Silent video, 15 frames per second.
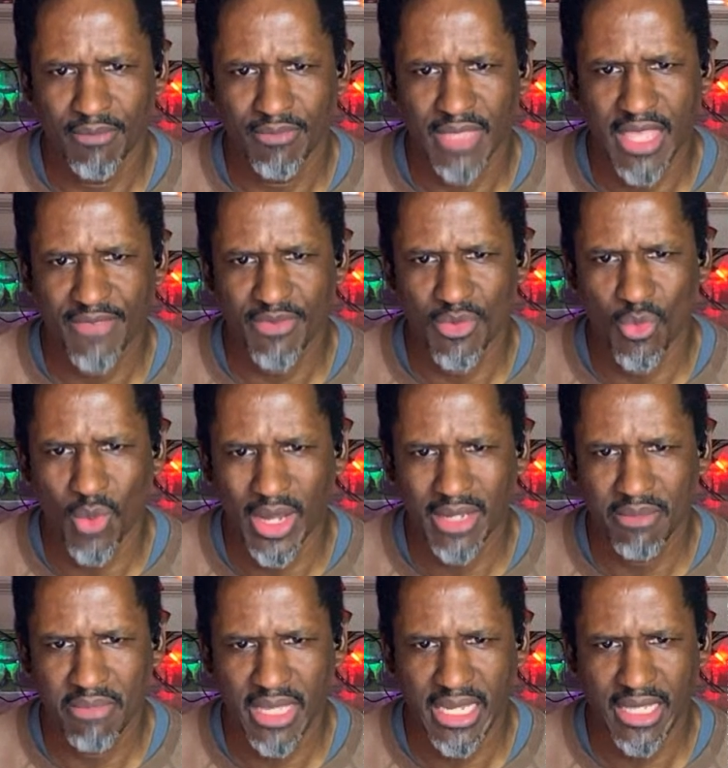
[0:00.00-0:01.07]
Give them
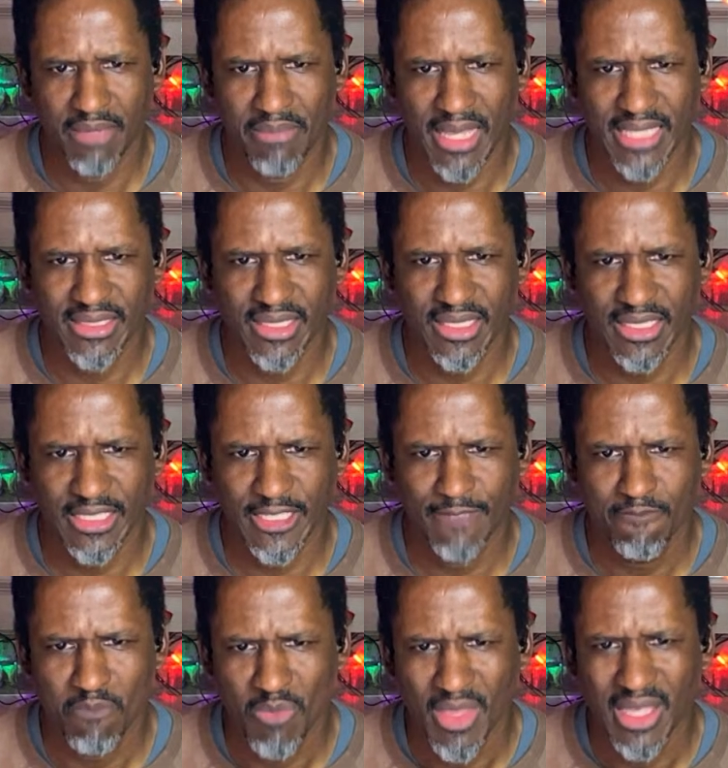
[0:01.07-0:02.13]
1 minute basically
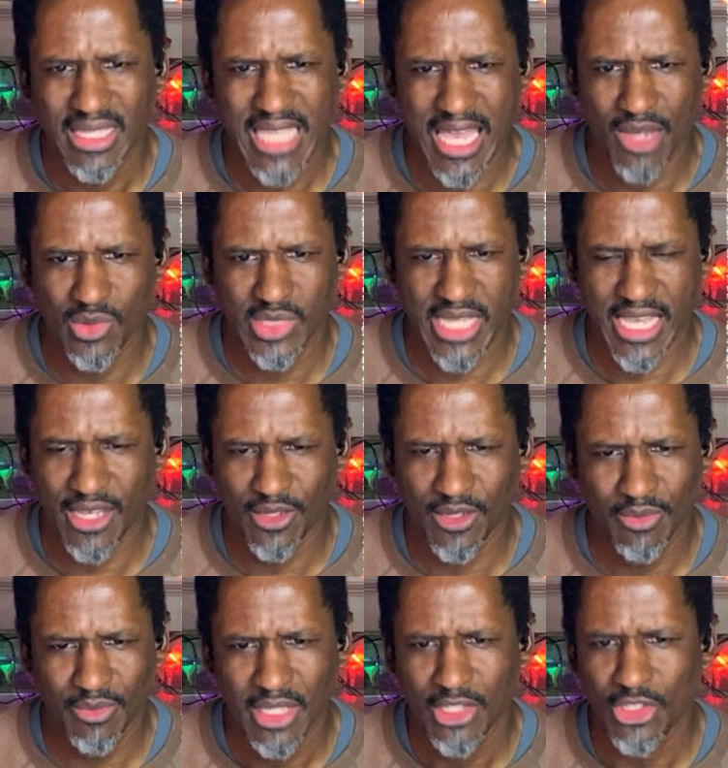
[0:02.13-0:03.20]
countdown.